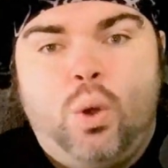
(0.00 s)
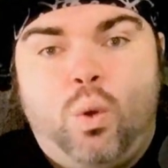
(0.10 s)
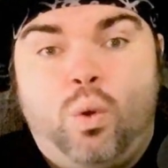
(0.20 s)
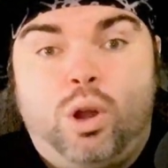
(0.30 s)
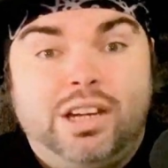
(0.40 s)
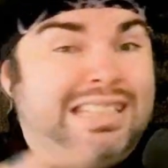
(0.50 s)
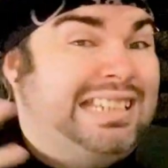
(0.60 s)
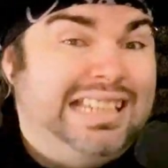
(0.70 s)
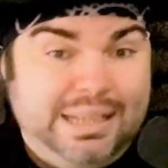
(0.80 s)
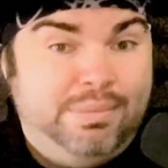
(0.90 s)
or
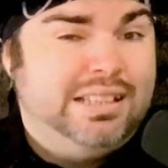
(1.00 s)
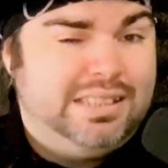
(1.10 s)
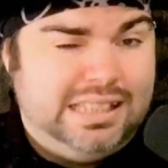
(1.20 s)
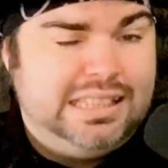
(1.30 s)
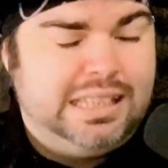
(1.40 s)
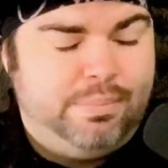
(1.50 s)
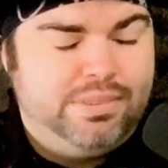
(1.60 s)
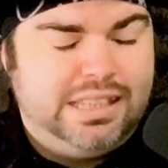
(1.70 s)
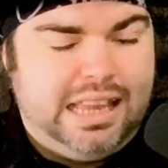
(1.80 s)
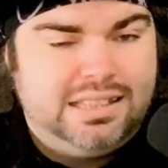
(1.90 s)
demons in some
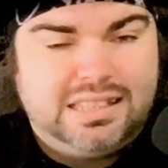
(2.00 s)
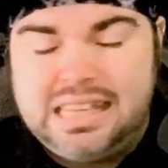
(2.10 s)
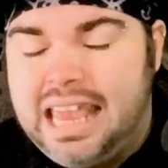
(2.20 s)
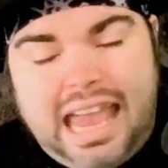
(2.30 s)
sense.